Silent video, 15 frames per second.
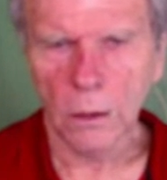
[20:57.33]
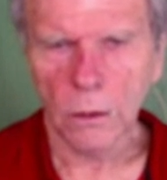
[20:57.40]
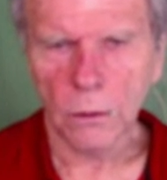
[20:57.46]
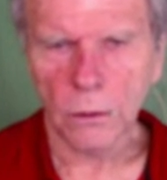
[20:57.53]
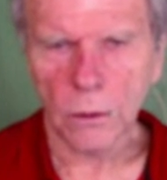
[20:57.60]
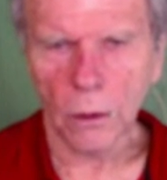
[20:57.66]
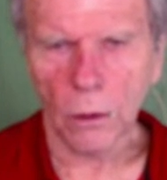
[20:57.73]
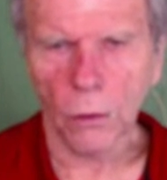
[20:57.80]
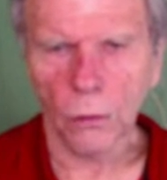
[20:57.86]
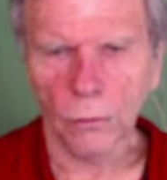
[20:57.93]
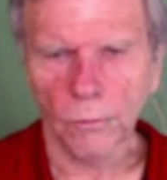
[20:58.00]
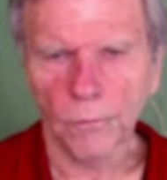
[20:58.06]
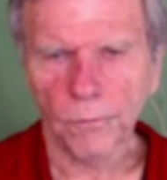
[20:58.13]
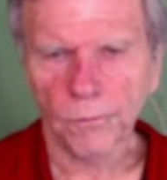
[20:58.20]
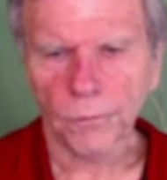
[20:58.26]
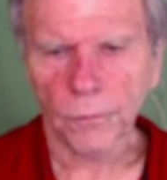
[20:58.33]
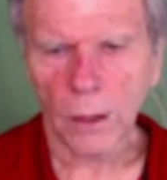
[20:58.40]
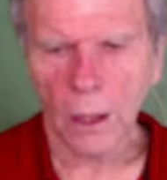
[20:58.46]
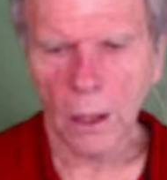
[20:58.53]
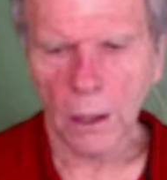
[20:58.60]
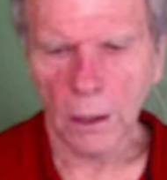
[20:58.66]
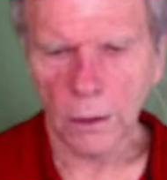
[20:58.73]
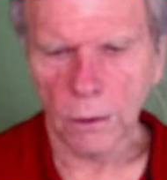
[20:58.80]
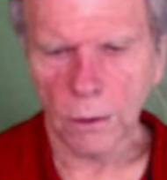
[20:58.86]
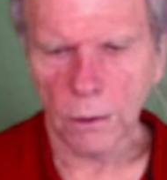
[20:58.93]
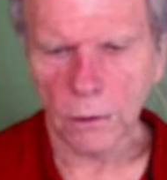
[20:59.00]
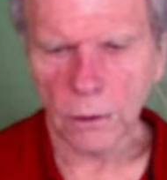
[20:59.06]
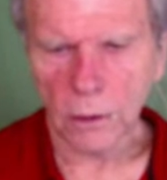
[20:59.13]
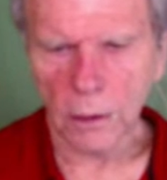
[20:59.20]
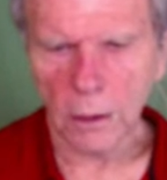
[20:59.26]
So you
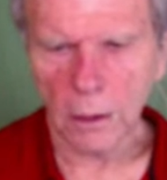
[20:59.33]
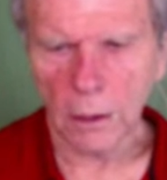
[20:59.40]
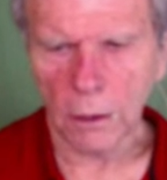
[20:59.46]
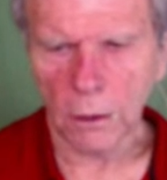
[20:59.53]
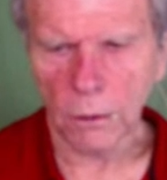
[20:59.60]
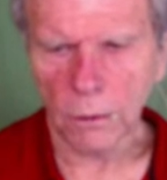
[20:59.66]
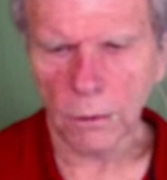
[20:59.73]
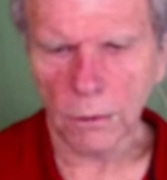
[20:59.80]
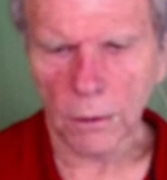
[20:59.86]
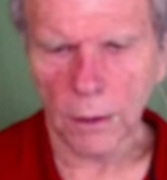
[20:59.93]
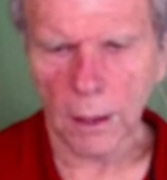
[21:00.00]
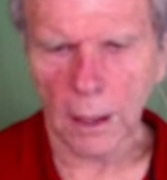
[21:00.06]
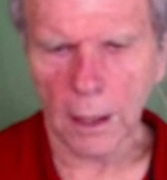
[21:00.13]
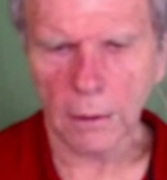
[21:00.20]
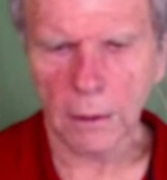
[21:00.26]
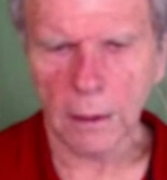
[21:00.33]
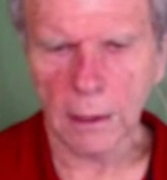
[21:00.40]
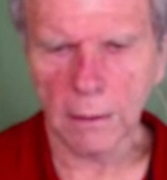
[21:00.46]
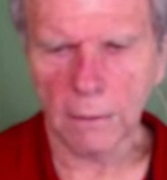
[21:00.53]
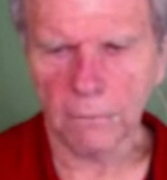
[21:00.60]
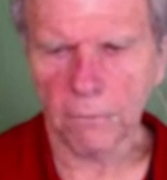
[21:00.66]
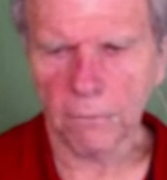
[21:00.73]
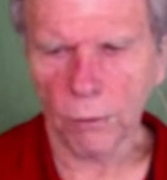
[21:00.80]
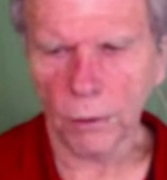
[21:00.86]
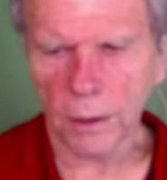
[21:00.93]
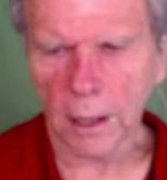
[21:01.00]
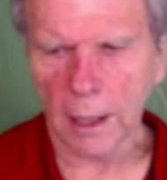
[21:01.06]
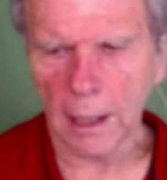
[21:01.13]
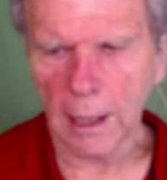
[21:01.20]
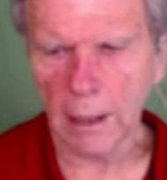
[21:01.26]
can see here that the
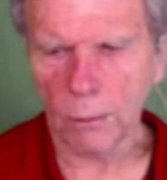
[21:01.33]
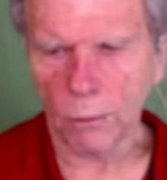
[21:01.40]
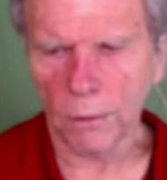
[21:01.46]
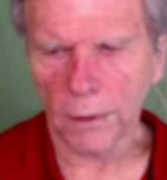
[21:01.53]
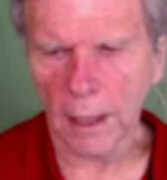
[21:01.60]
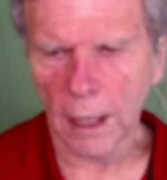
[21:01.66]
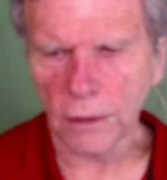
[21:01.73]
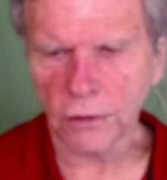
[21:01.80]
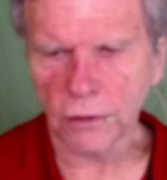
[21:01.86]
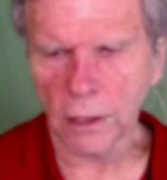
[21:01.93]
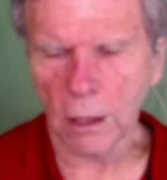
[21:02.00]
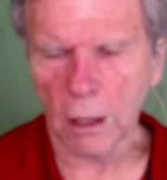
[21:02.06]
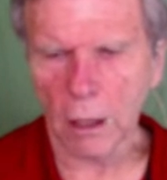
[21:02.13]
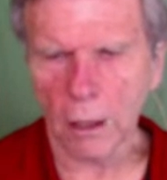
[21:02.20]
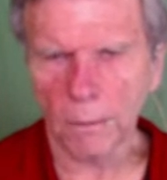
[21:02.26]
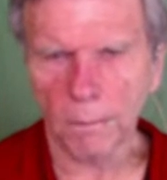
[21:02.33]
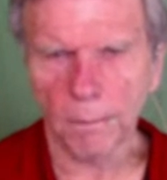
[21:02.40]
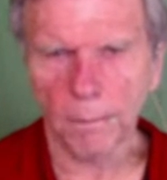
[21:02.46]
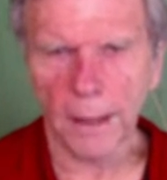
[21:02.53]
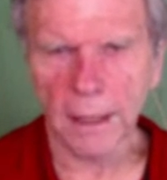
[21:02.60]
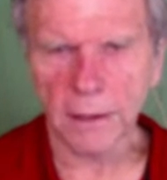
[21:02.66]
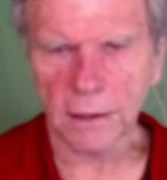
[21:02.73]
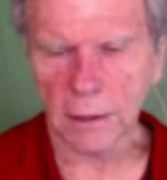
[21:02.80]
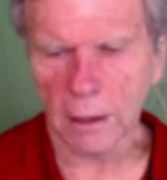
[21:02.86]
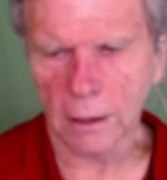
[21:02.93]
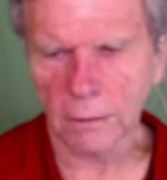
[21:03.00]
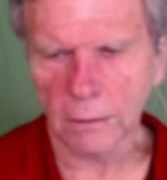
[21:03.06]
4K with HDR makes a